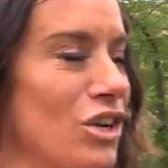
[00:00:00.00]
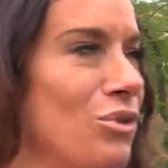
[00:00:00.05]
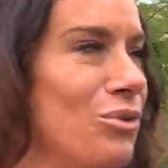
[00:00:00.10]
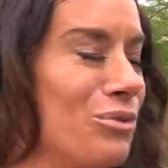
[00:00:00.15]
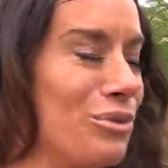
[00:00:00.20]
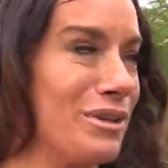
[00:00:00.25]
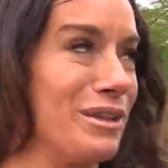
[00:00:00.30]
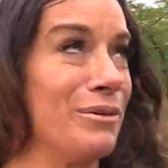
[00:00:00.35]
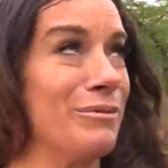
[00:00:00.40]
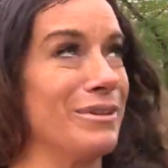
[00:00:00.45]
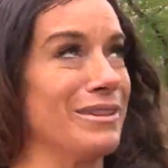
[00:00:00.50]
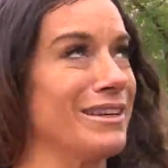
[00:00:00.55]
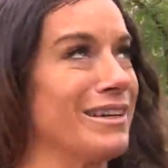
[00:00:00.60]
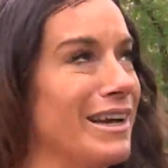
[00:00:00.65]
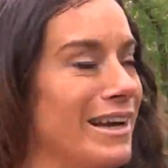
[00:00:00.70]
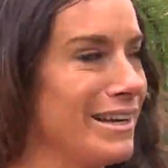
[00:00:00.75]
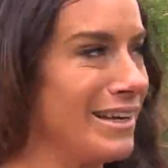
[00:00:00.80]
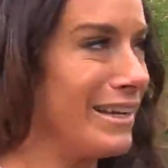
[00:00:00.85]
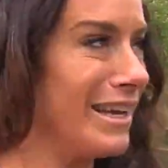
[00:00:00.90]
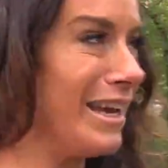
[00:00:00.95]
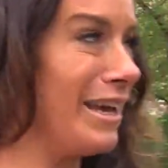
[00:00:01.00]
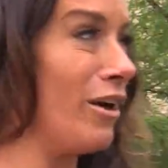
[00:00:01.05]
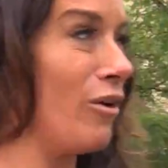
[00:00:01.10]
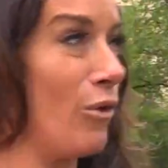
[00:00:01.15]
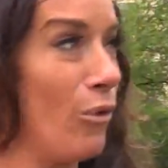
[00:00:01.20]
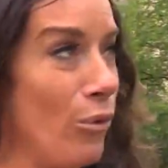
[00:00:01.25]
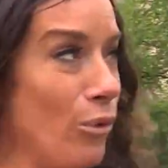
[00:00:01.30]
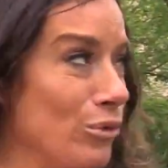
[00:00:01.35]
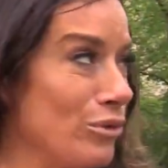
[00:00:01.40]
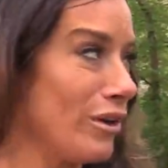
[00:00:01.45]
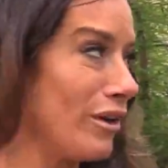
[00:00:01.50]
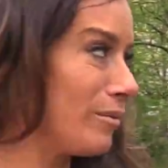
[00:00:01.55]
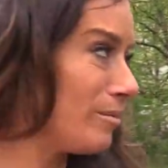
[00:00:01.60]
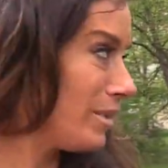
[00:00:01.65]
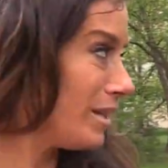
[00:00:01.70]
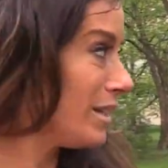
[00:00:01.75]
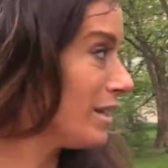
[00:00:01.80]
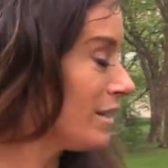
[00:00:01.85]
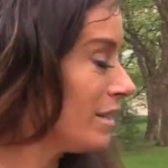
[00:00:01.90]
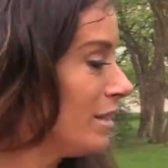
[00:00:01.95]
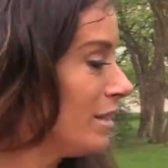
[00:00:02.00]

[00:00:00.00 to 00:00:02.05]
don't really want the guy to get a hold on me.